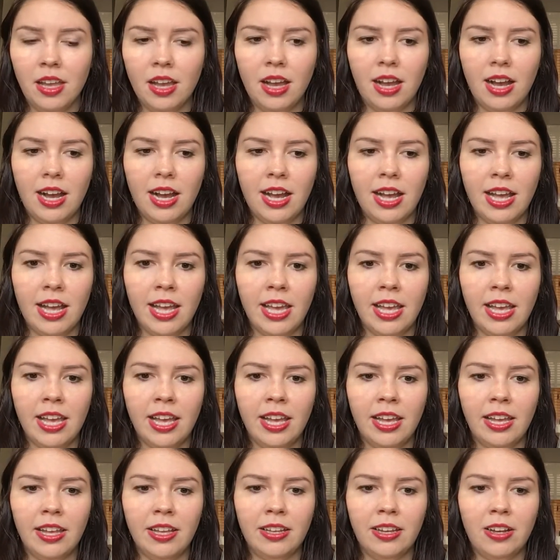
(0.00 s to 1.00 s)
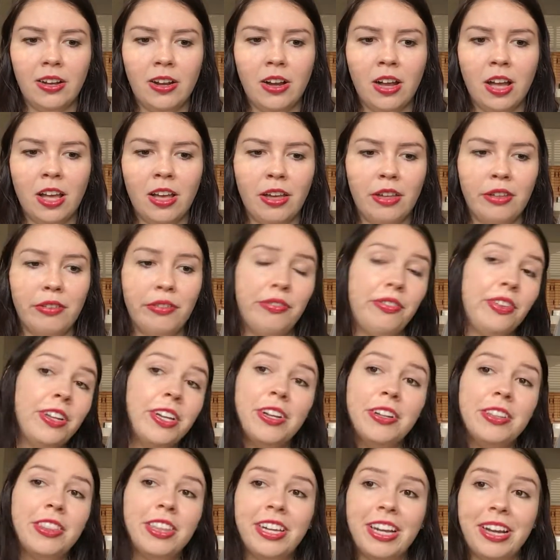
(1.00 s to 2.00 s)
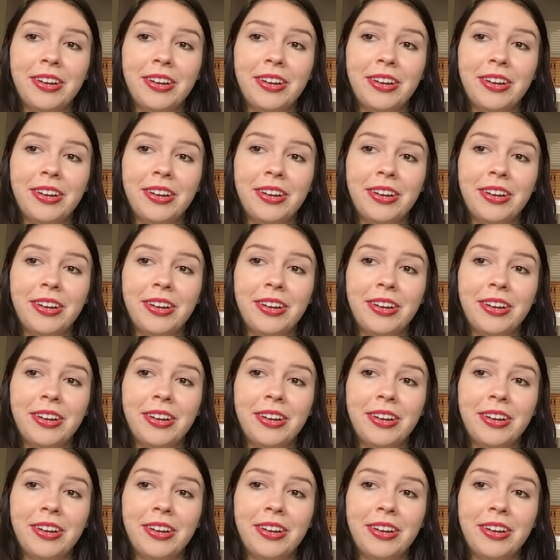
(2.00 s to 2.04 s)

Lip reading: I figured that